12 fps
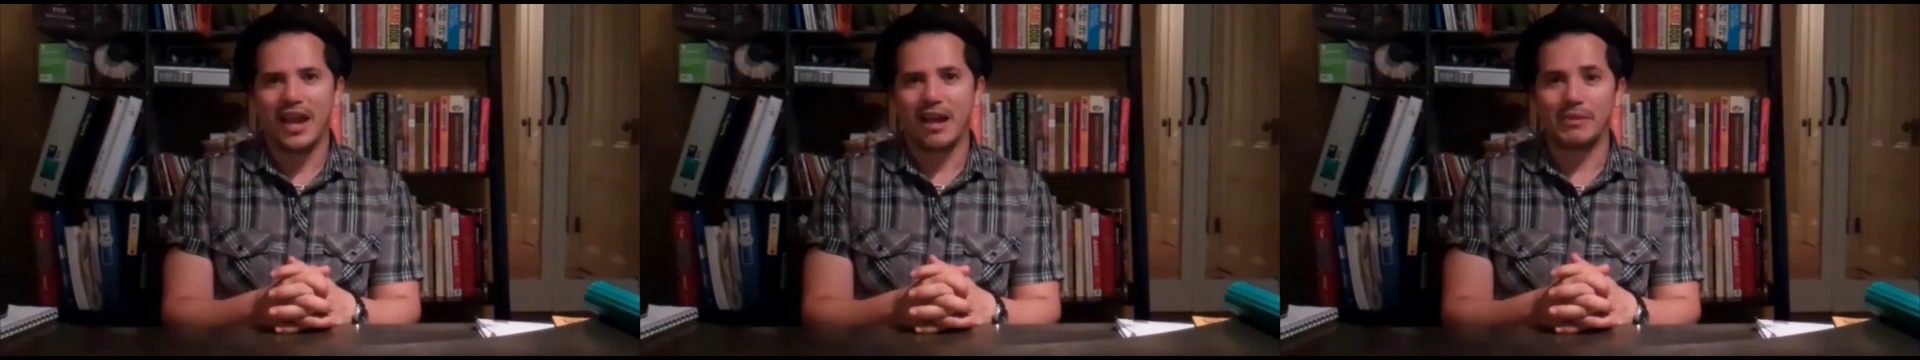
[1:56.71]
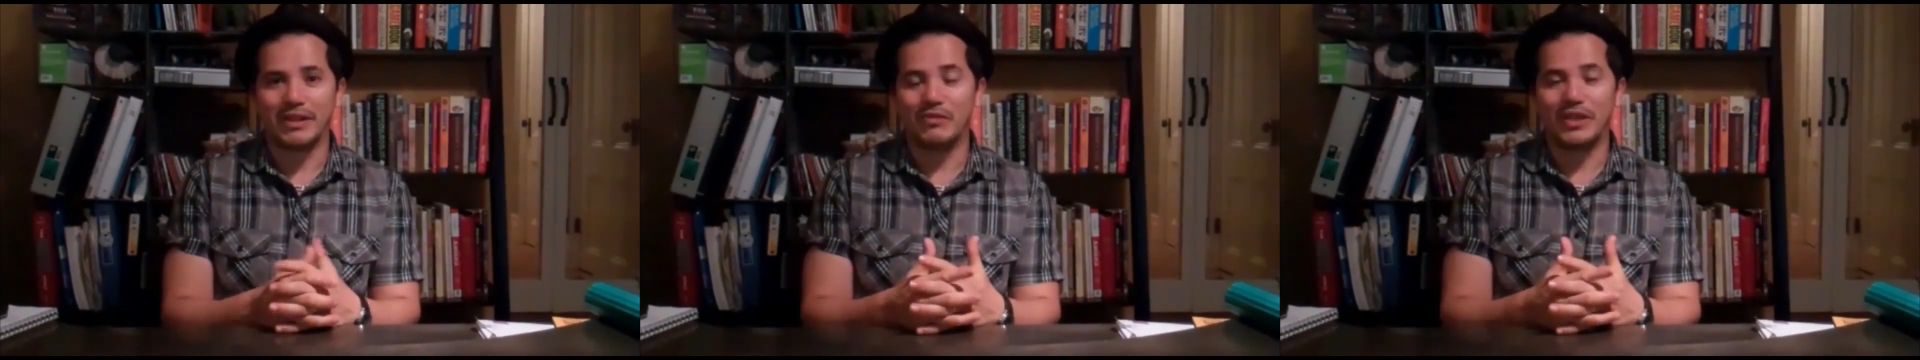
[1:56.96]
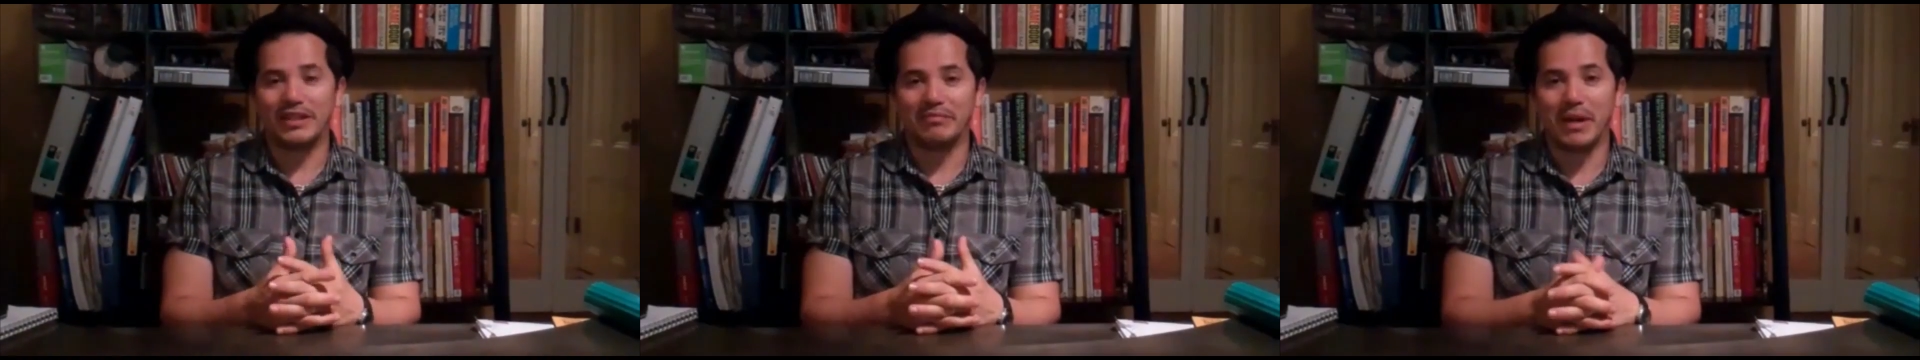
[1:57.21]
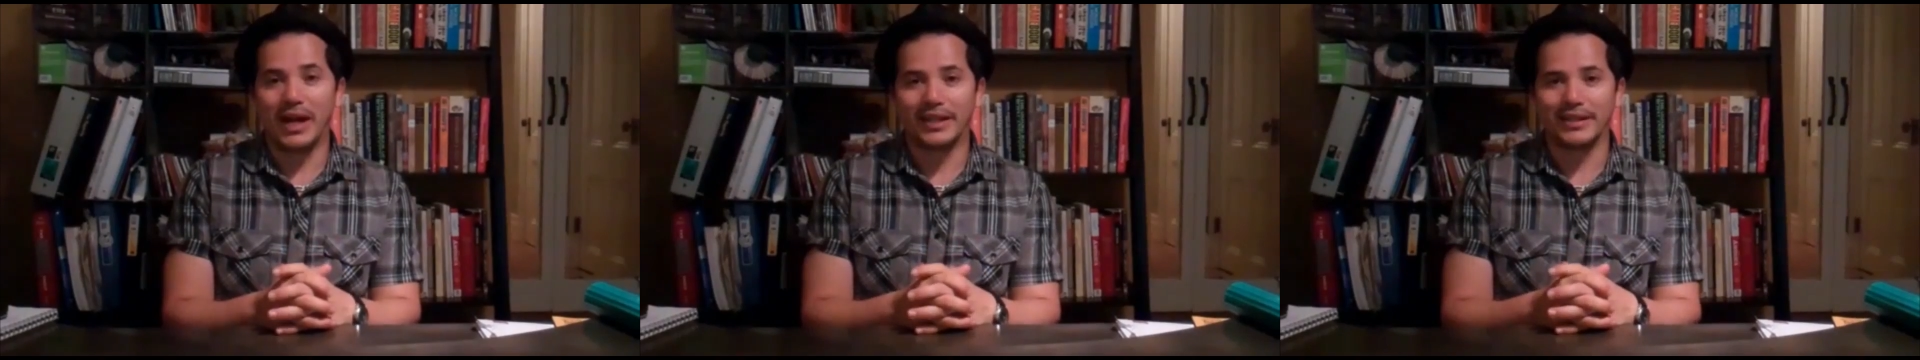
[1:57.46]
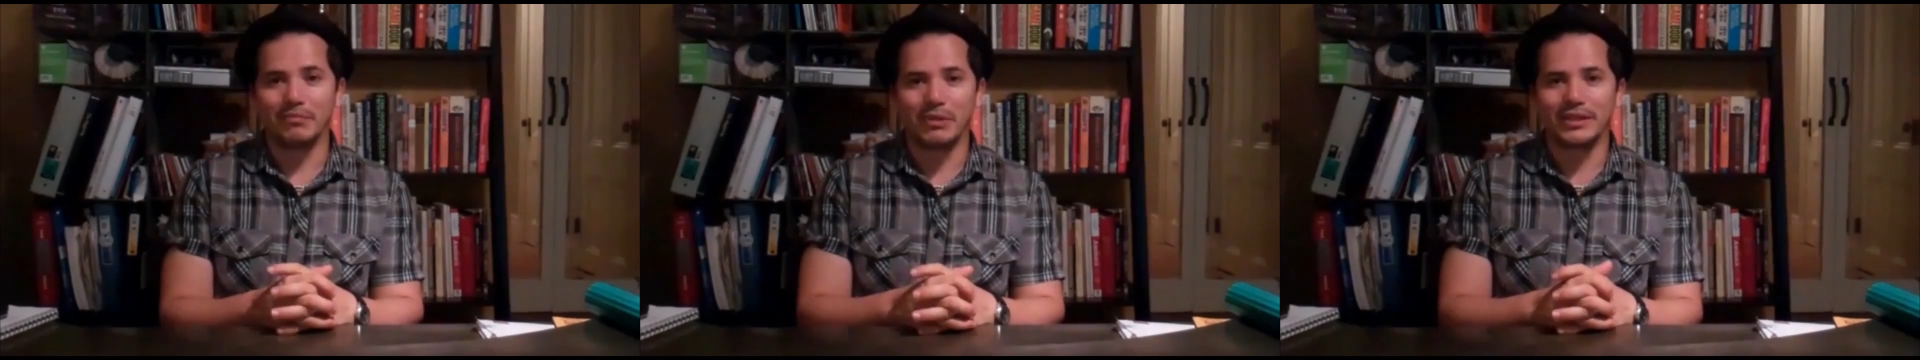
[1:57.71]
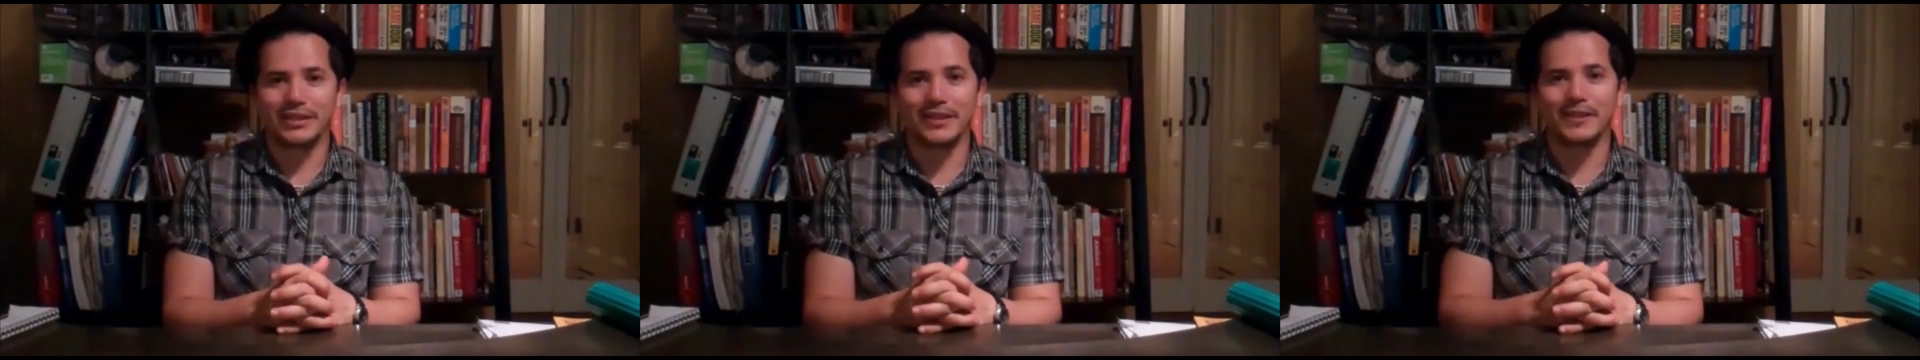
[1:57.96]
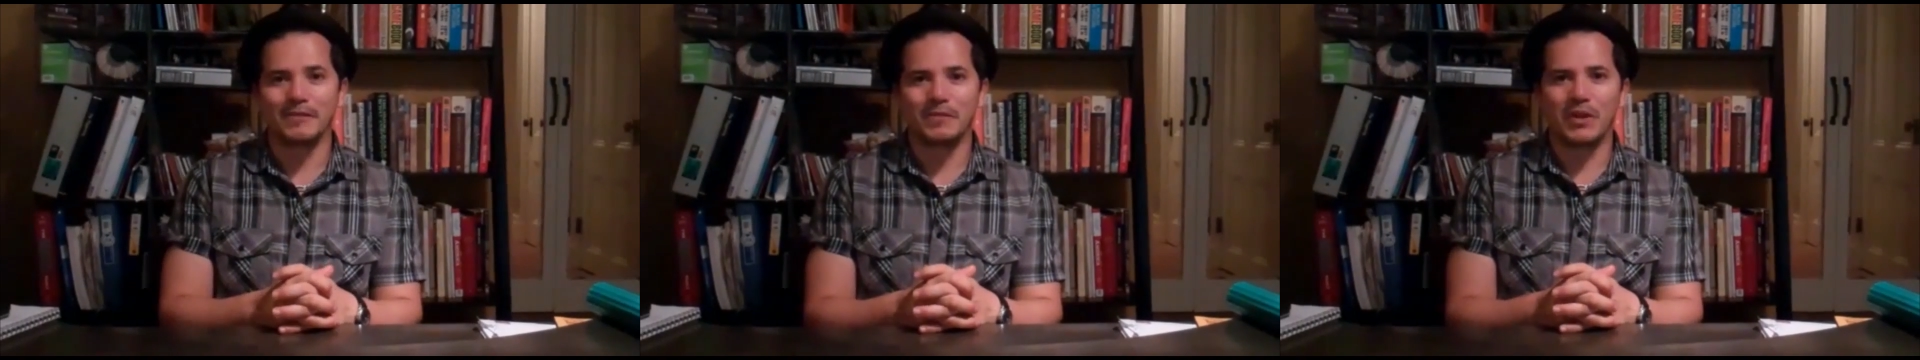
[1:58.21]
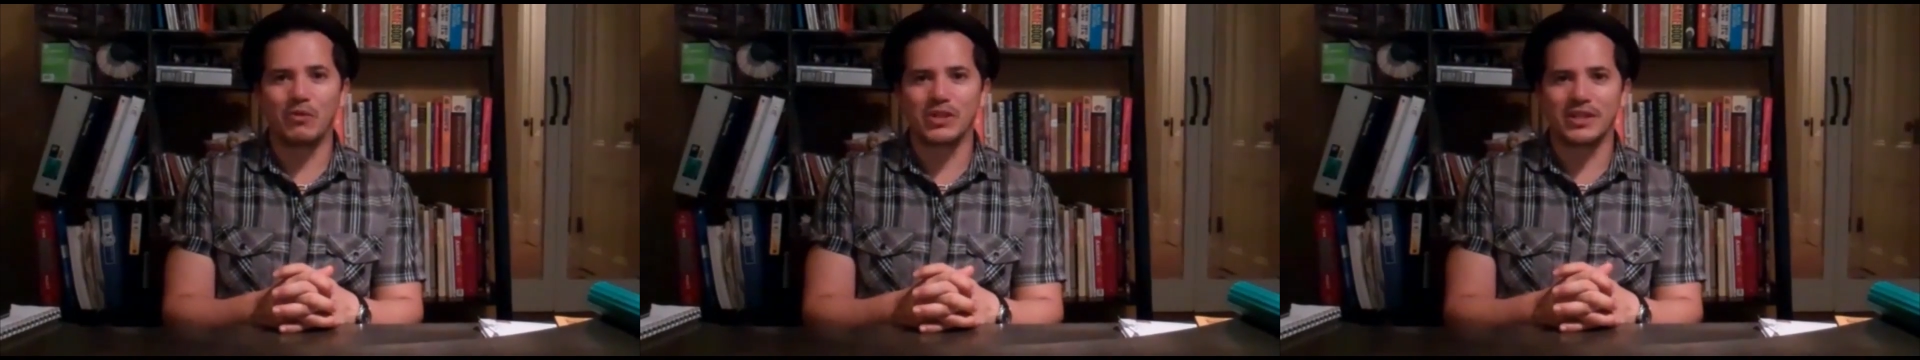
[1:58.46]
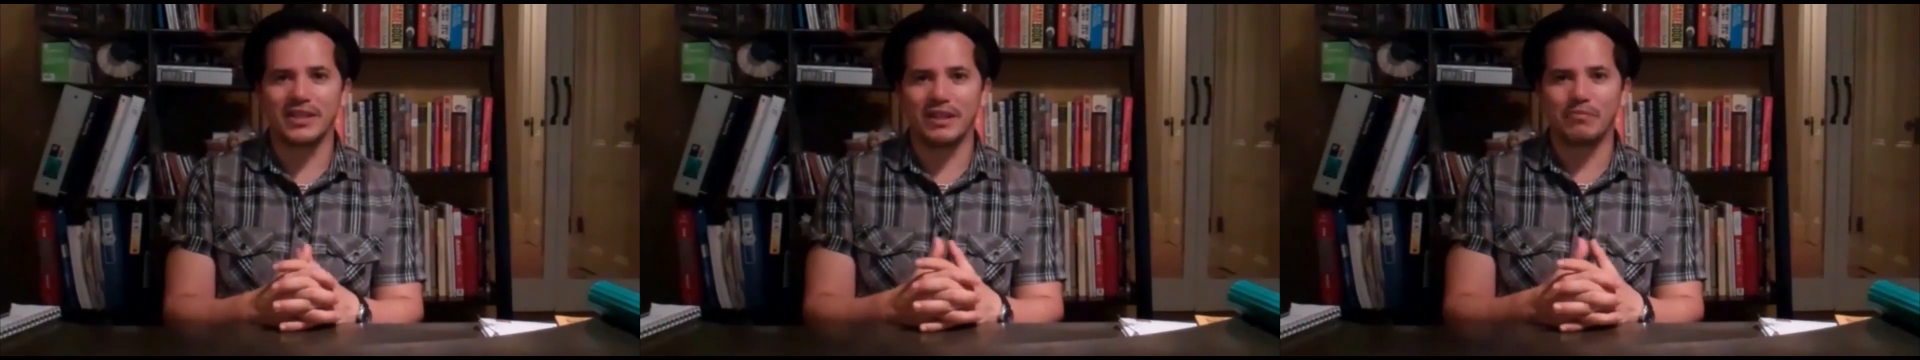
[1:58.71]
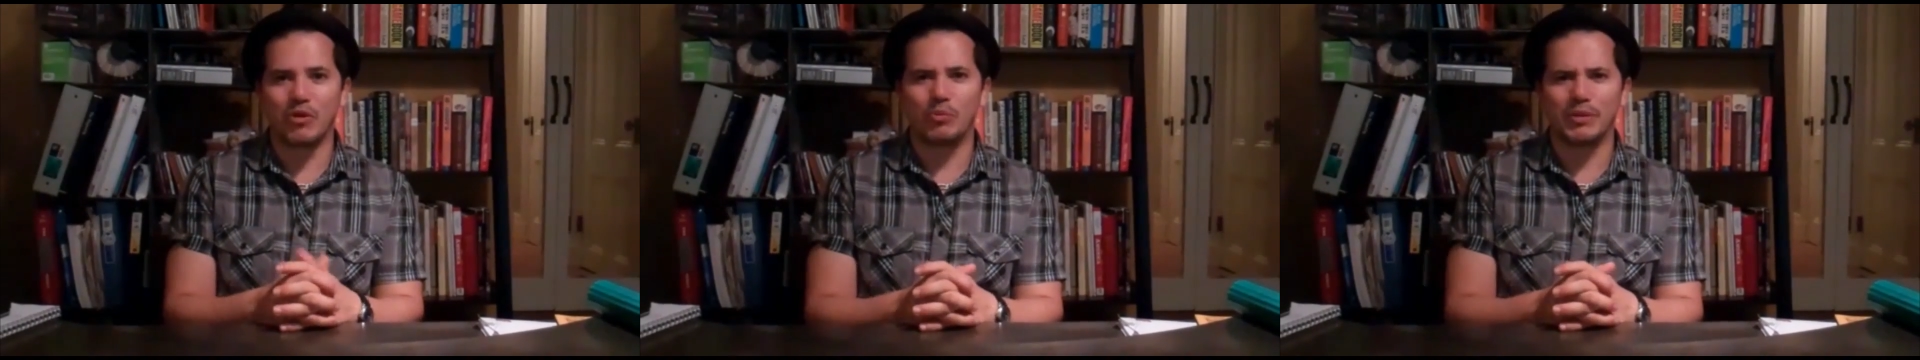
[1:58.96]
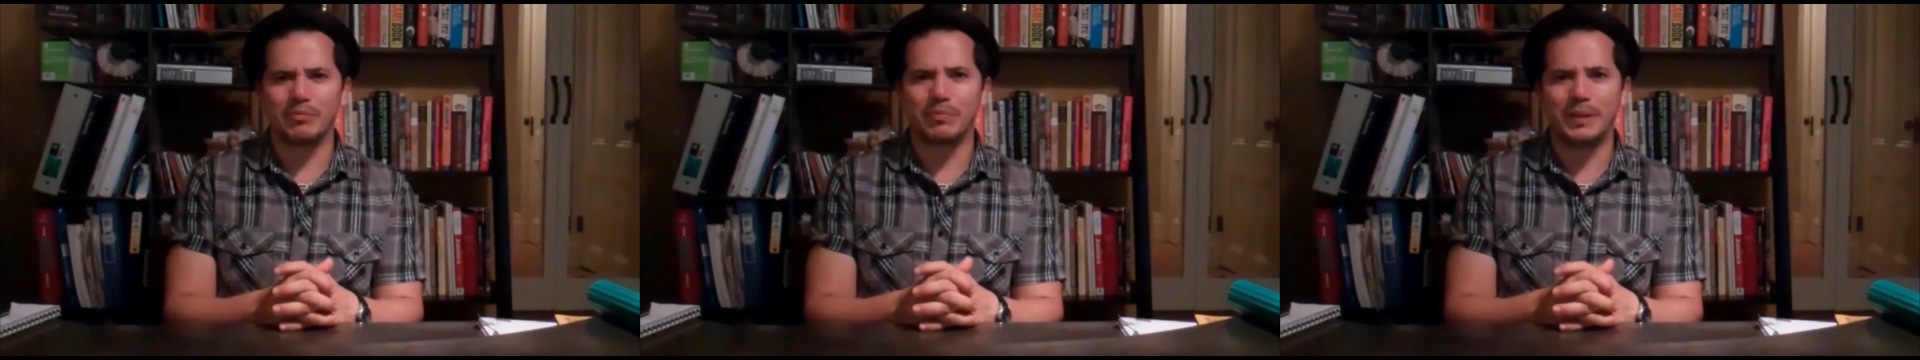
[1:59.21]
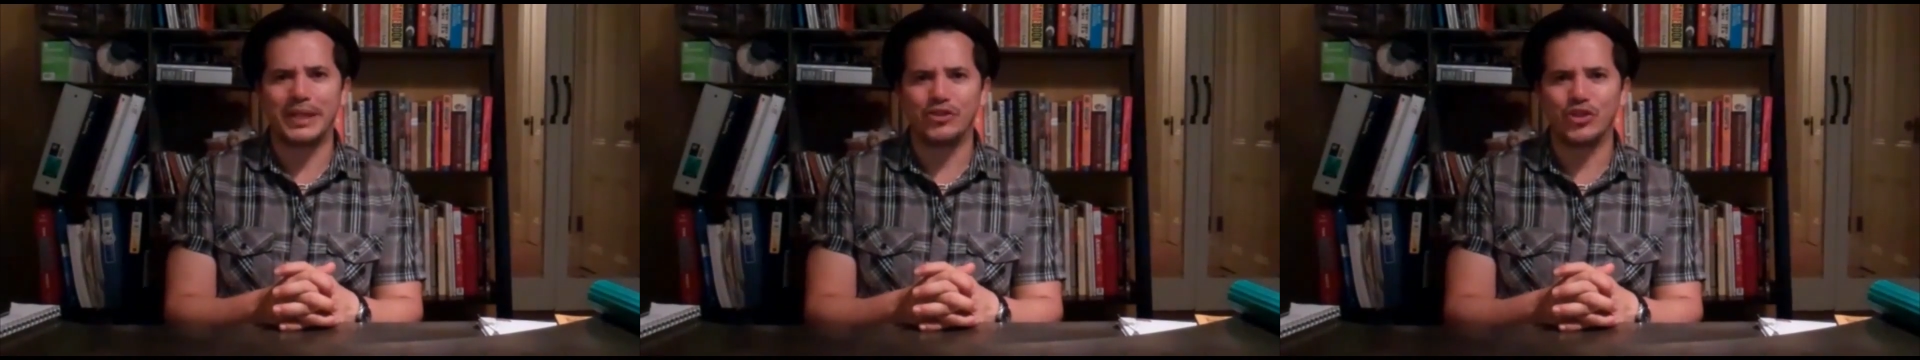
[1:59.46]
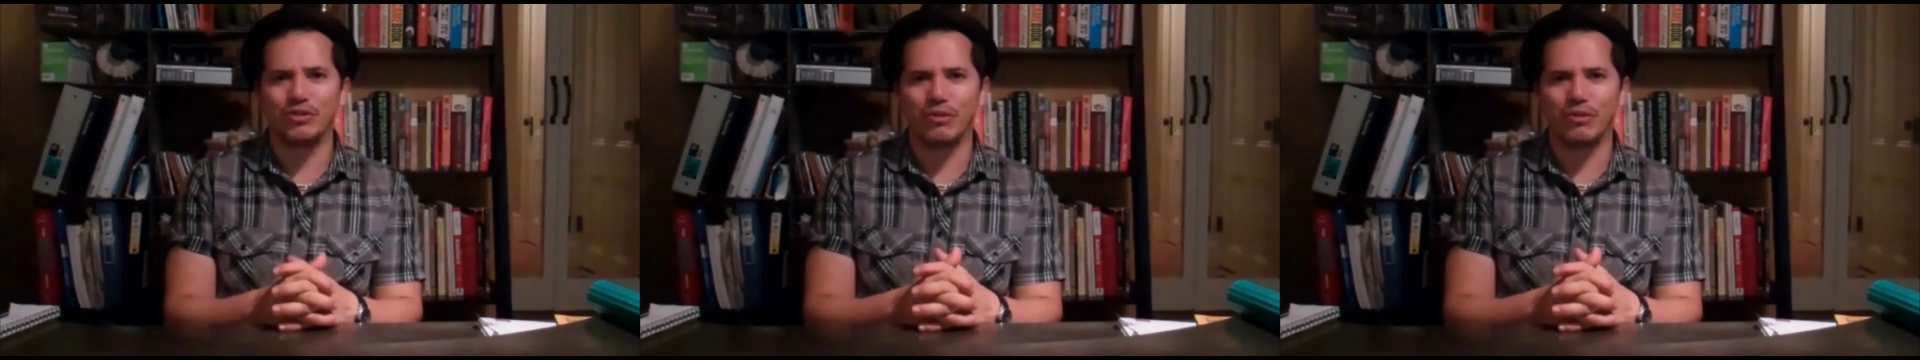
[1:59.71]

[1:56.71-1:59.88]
I mean we didn't mind, but it wasn't the appropriate PG